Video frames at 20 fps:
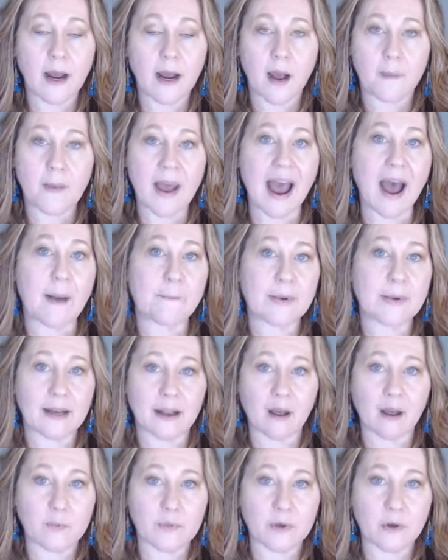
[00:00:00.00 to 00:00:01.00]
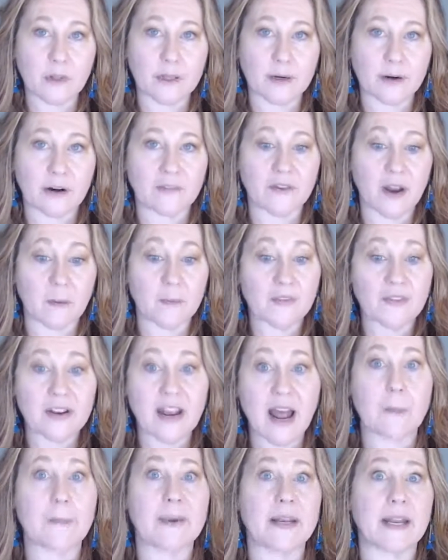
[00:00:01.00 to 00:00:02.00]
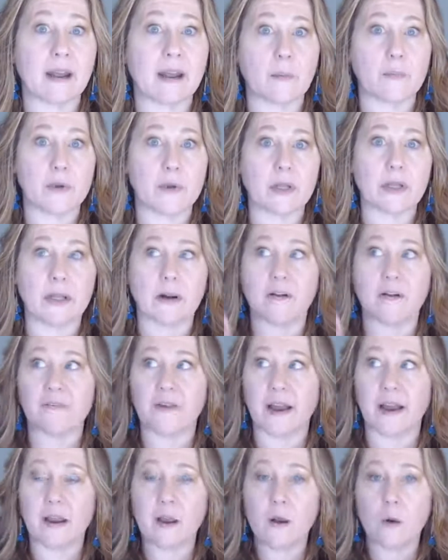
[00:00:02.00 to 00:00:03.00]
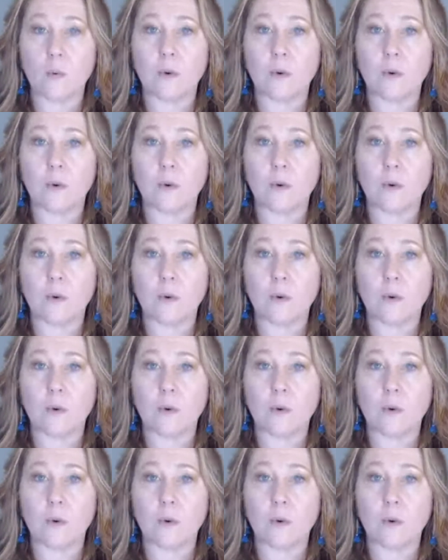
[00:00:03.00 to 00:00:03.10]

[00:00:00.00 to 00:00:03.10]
I'm happy to help you clarify. I'm even happy to help you clarify